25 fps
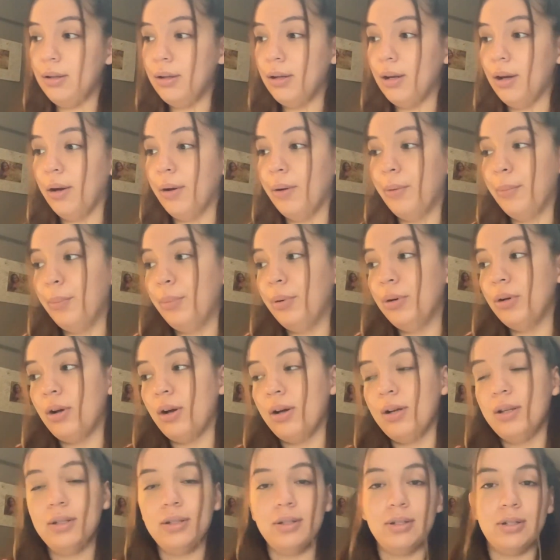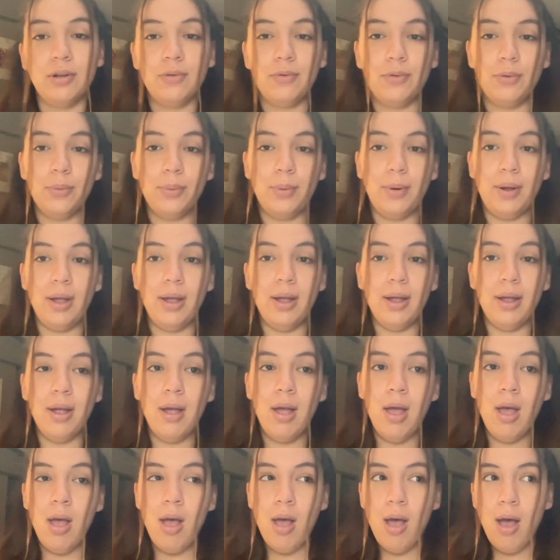Baby is coming April
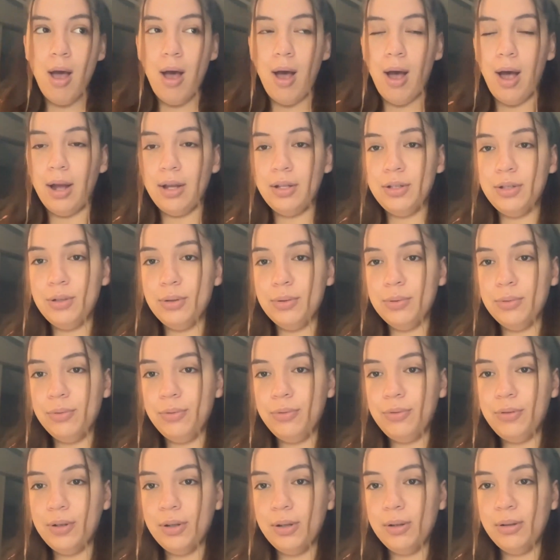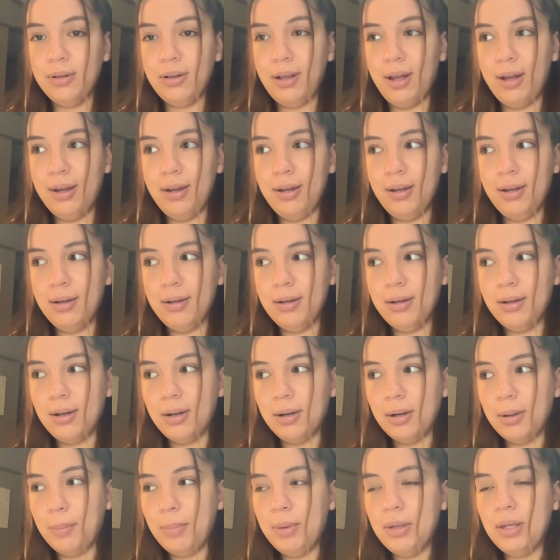25th, but can come
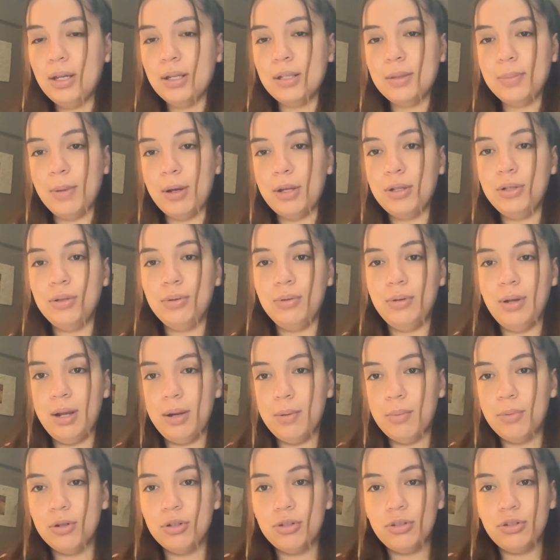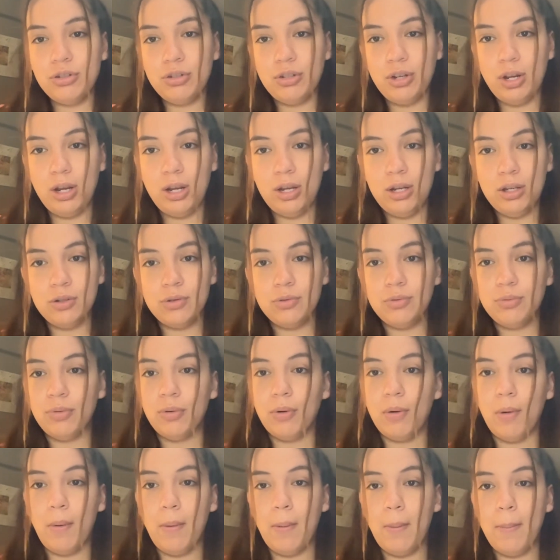whenever he wants, but he will
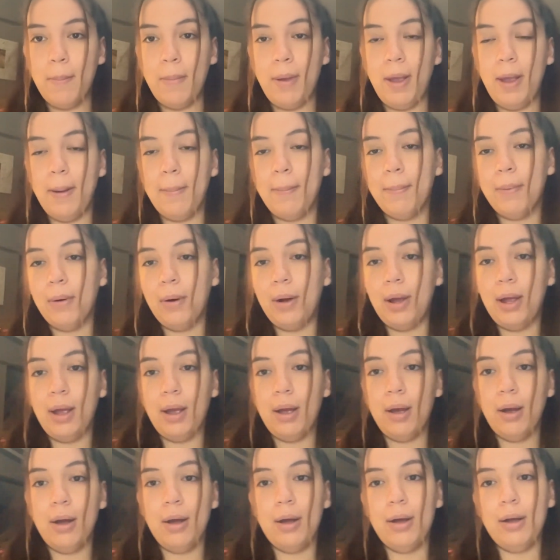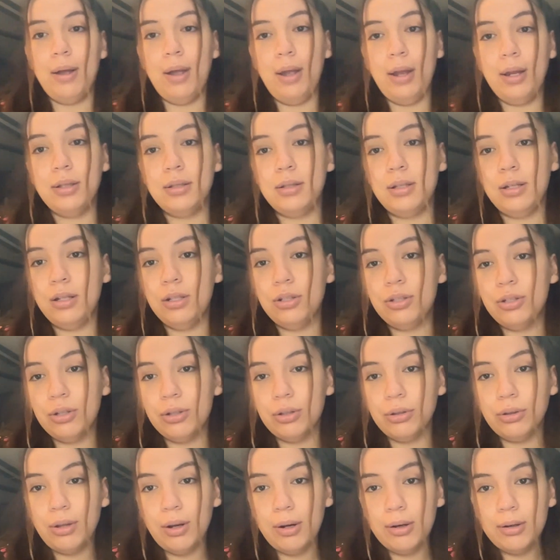be due for C-section April
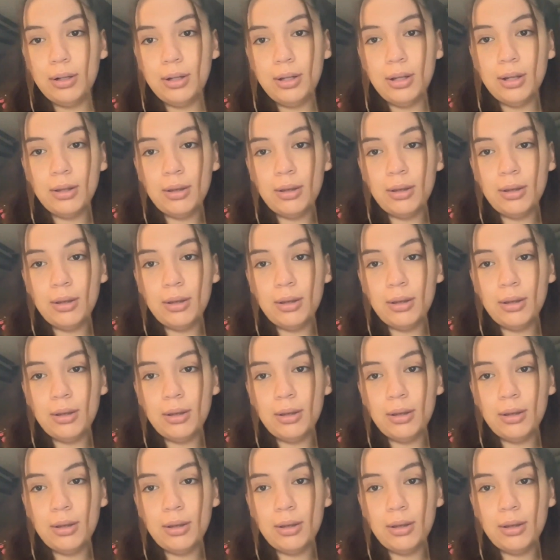25th.